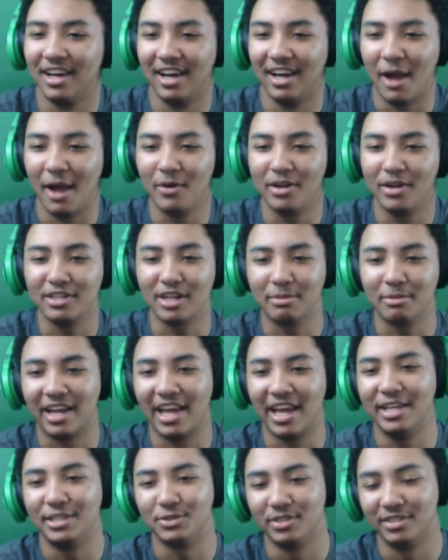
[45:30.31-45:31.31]
I want to talk about
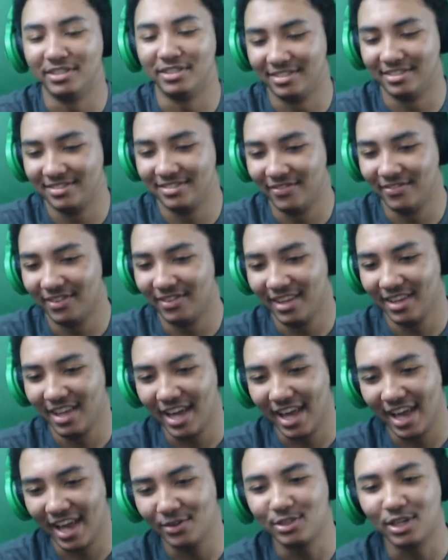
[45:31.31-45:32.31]
hatred.
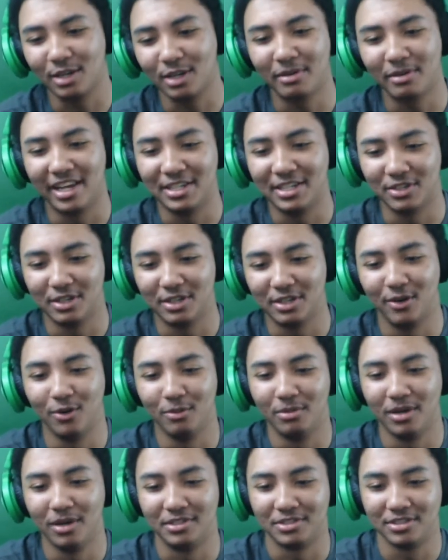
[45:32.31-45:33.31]
I want to talk about hatred a whole
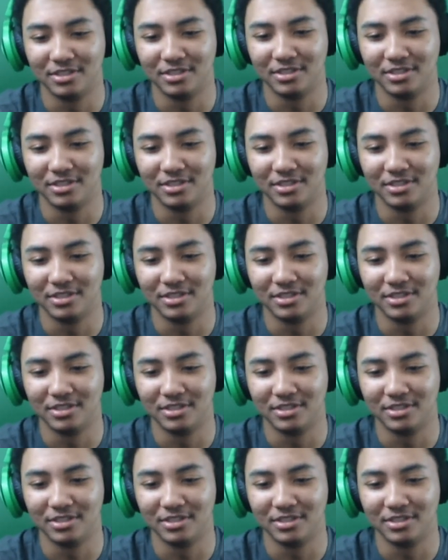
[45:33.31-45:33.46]
bunch.